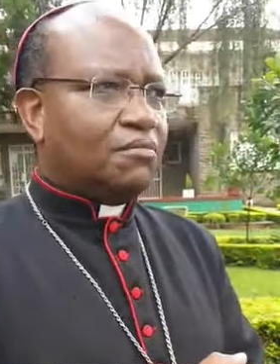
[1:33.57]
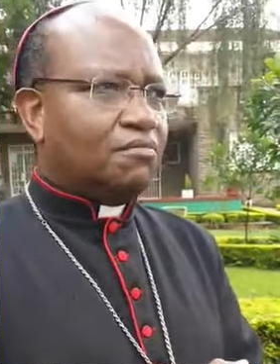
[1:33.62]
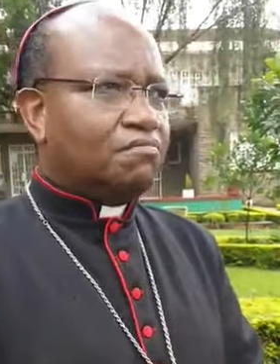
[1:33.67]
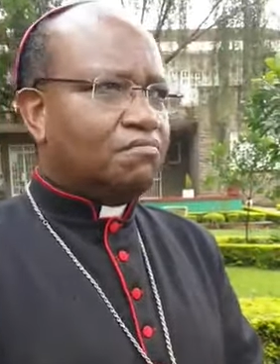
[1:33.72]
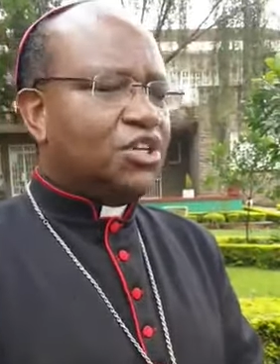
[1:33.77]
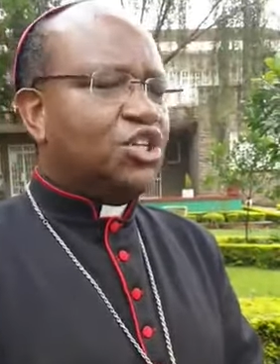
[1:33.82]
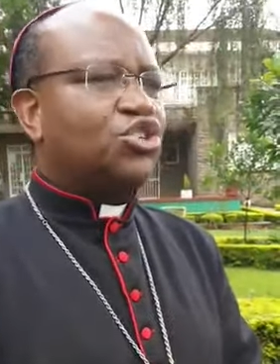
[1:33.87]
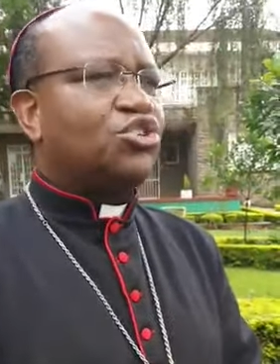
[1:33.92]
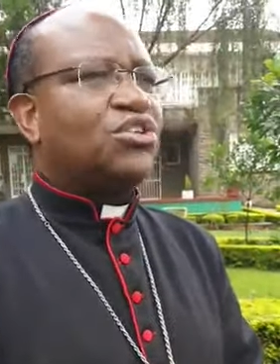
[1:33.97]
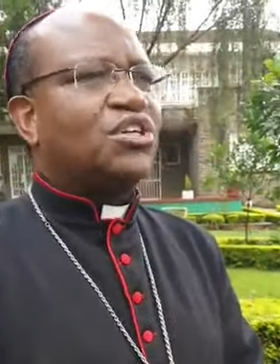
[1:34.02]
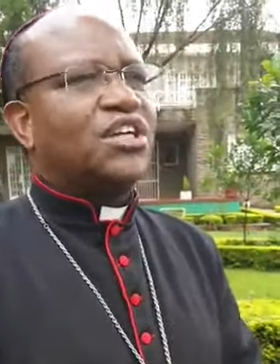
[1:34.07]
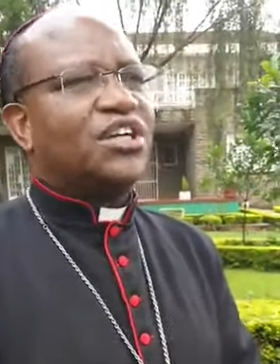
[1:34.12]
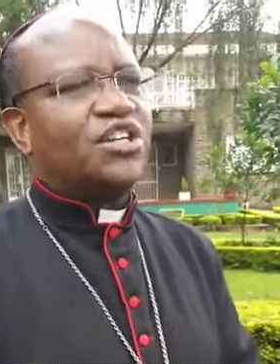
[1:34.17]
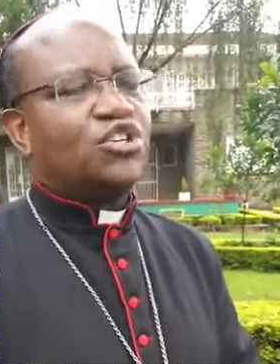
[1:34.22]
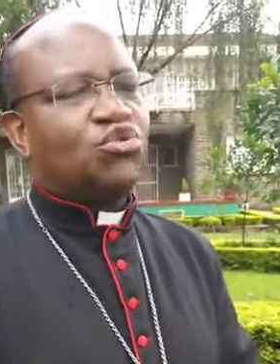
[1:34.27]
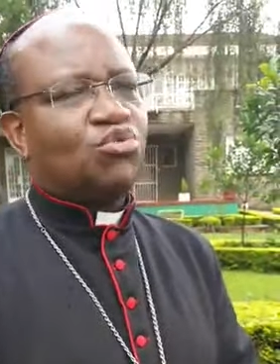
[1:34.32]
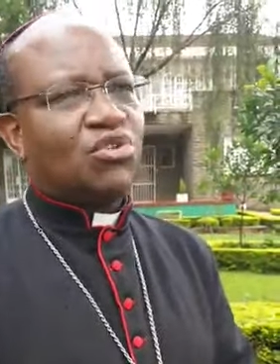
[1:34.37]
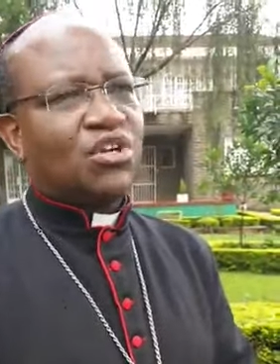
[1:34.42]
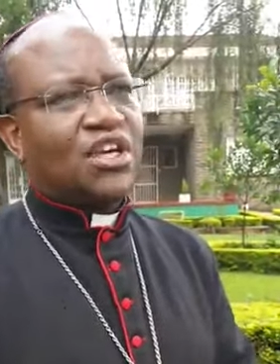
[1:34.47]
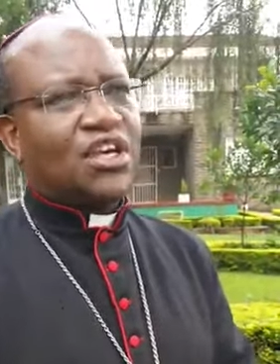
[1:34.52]

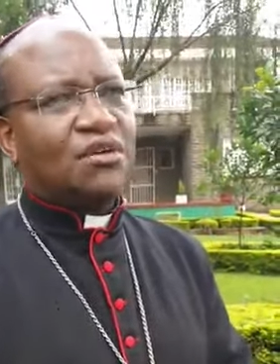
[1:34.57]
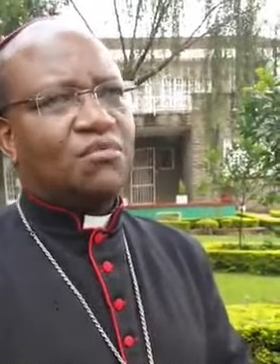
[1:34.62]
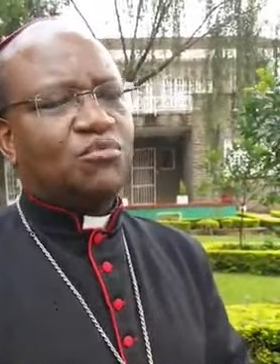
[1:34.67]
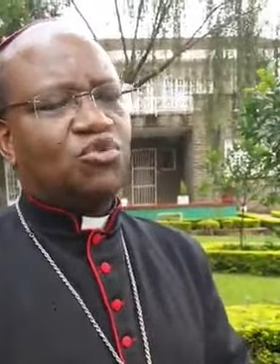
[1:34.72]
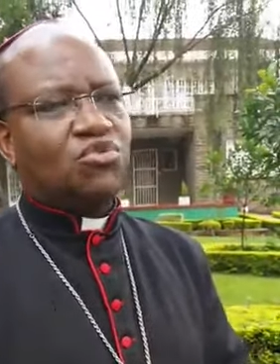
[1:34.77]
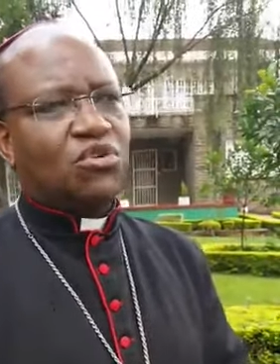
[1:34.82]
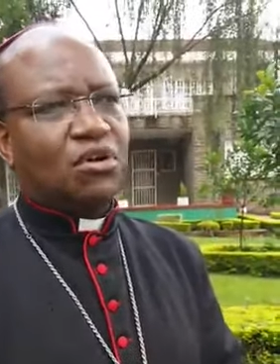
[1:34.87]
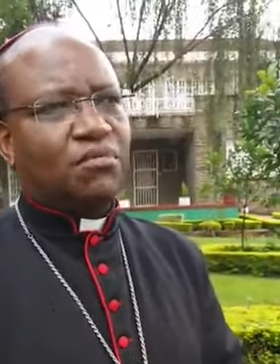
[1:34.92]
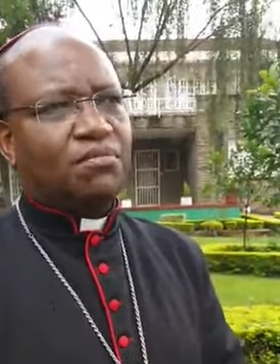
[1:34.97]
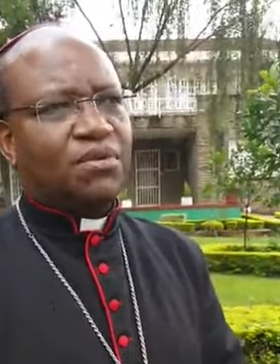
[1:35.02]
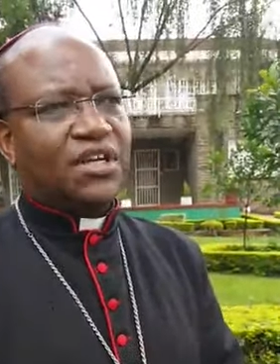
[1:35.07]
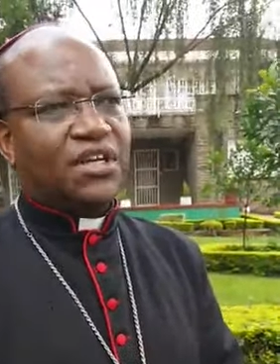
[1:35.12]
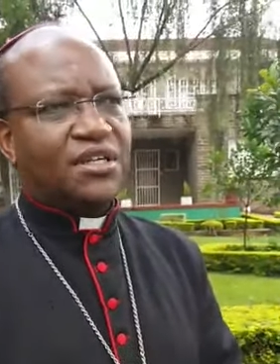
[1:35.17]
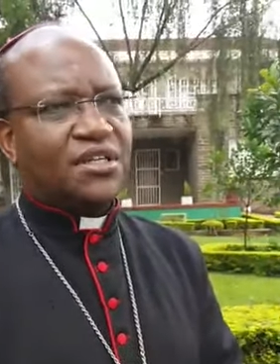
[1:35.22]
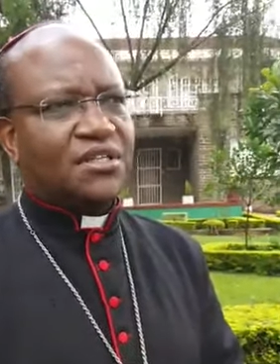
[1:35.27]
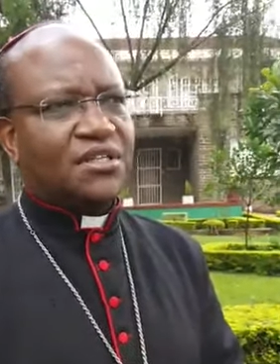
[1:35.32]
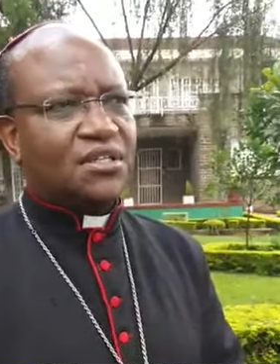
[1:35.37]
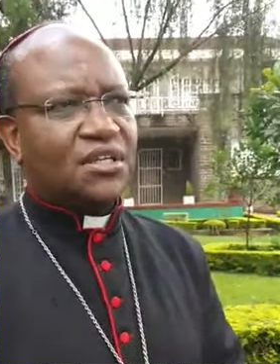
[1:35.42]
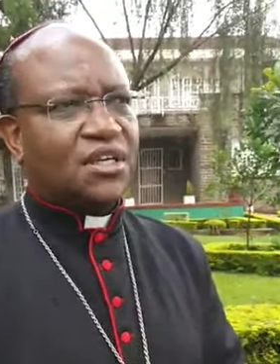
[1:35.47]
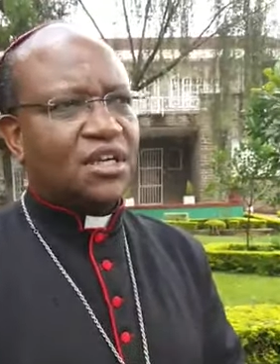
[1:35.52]
missionaries who came to our
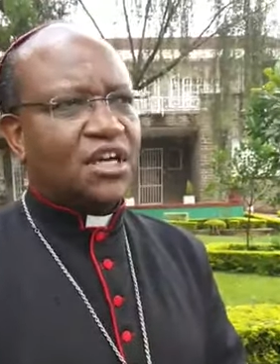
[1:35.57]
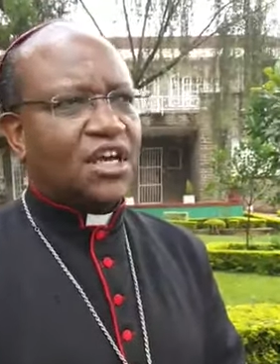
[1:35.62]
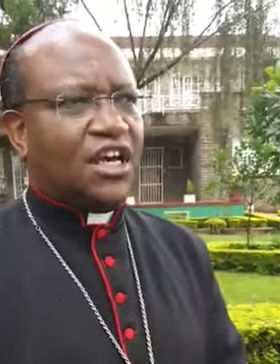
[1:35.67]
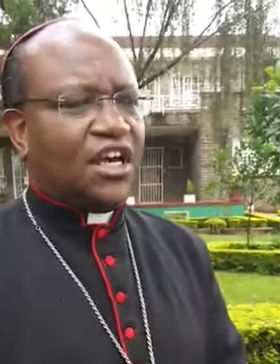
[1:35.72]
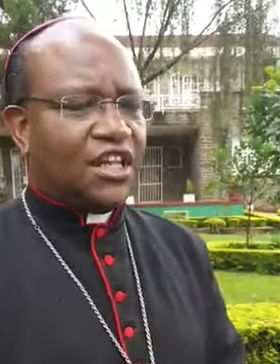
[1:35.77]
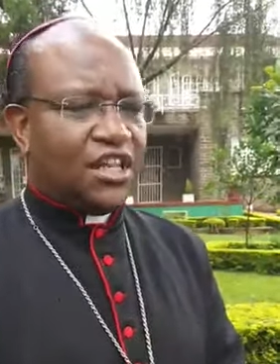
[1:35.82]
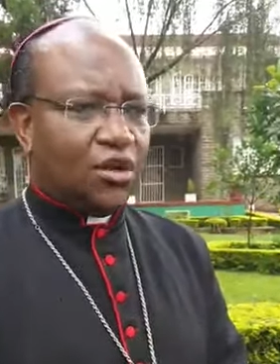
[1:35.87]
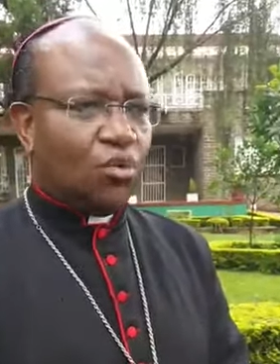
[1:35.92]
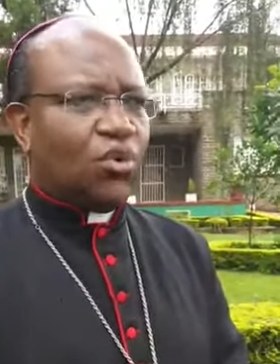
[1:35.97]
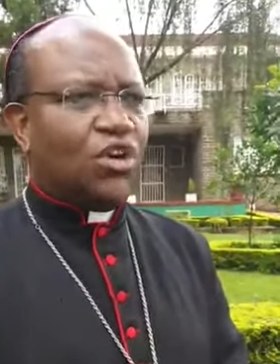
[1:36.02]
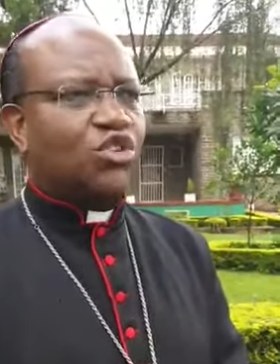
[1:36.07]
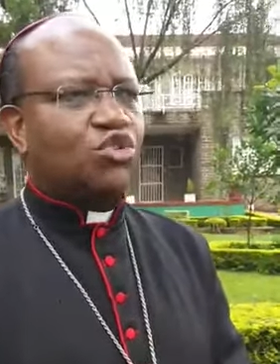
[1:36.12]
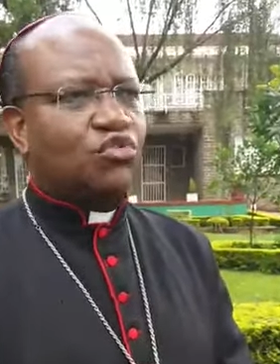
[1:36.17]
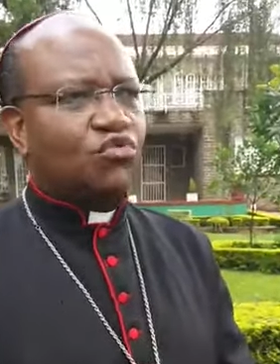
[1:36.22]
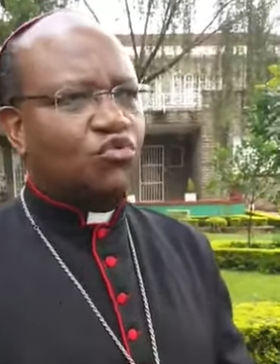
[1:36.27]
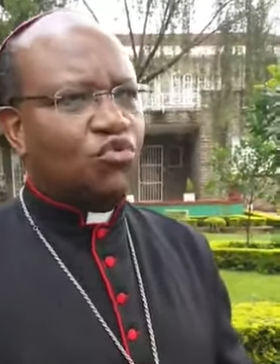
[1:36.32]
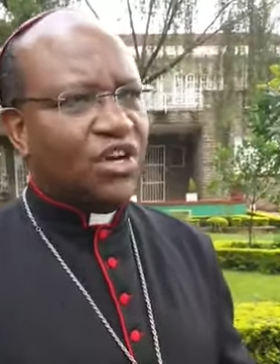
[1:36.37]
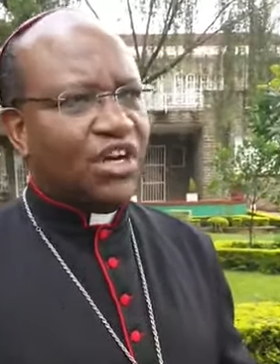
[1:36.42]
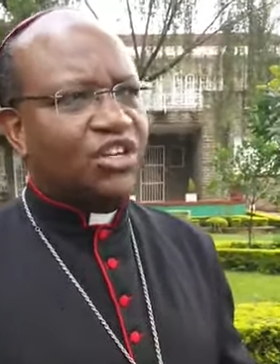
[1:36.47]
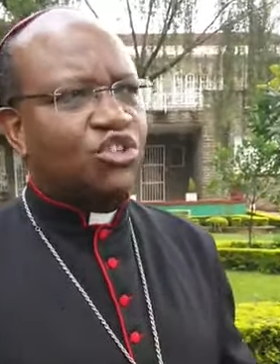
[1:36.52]
place and the ones
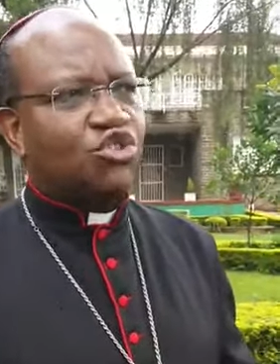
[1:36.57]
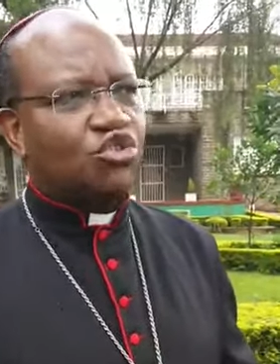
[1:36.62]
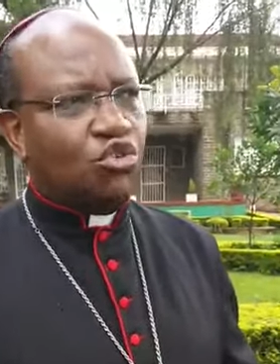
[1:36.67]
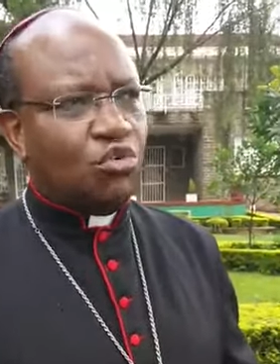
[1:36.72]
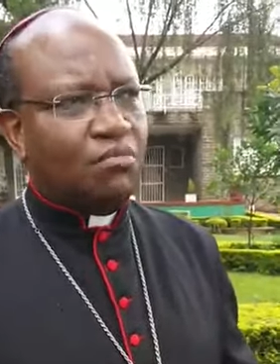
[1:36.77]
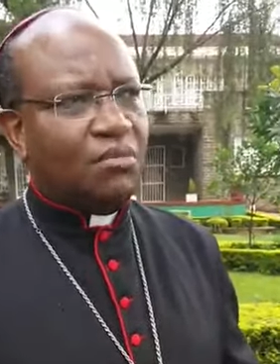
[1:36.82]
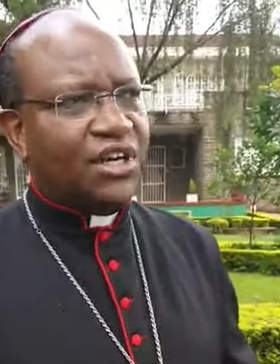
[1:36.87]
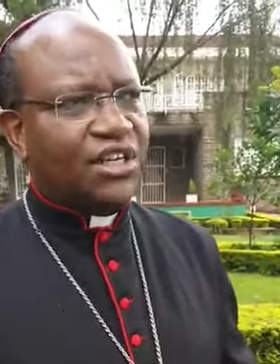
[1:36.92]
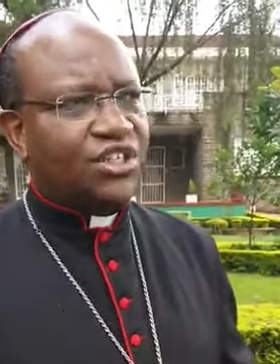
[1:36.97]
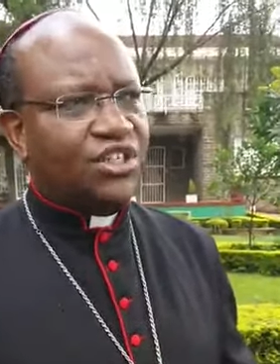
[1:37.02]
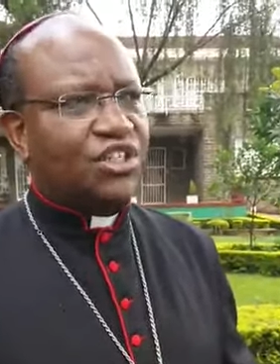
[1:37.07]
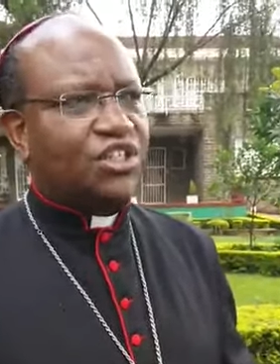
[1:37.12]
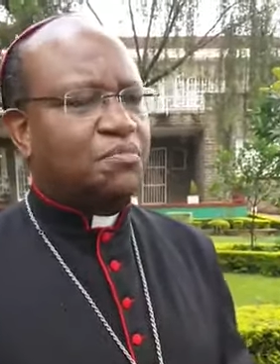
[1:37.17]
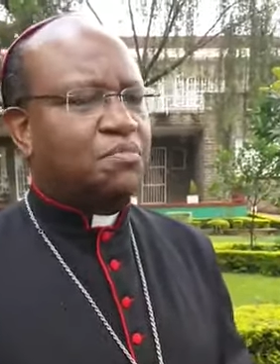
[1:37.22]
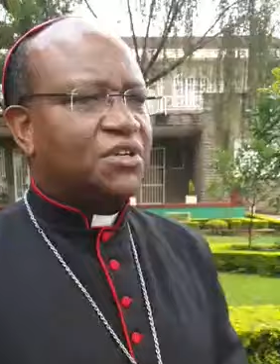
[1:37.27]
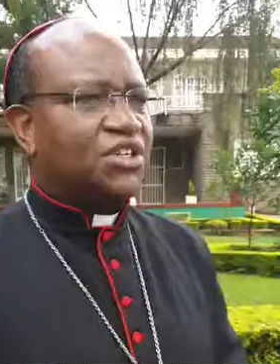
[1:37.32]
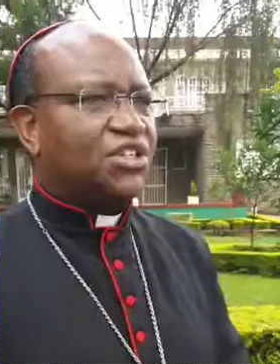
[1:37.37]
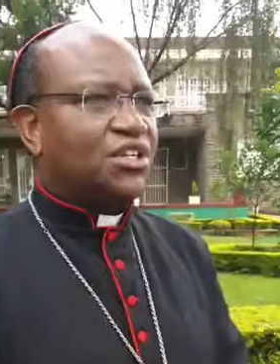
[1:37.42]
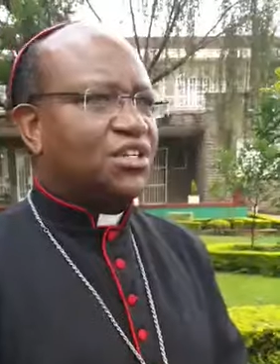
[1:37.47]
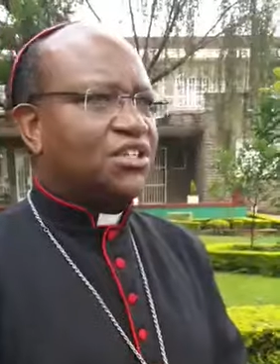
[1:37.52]
who've worked so much,
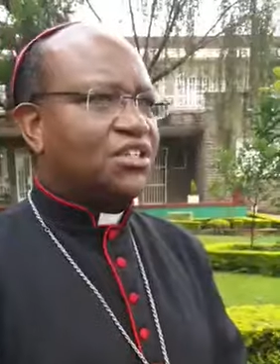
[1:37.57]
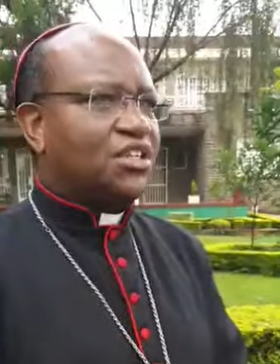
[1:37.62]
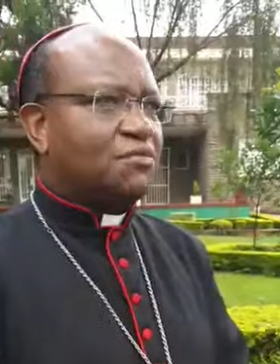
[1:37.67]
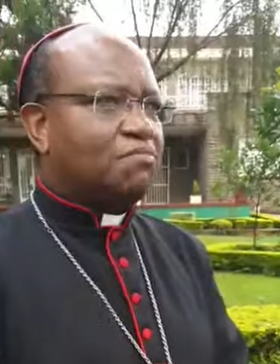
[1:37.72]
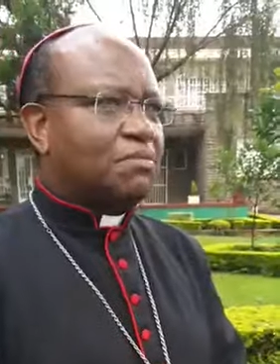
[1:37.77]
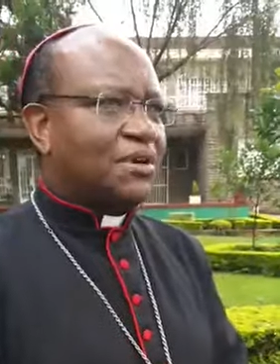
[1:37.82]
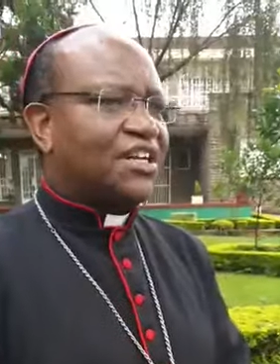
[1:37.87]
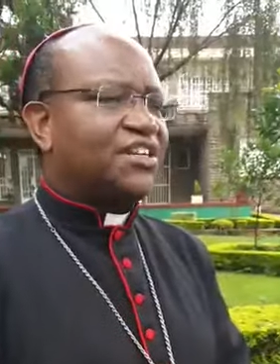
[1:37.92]
especially St.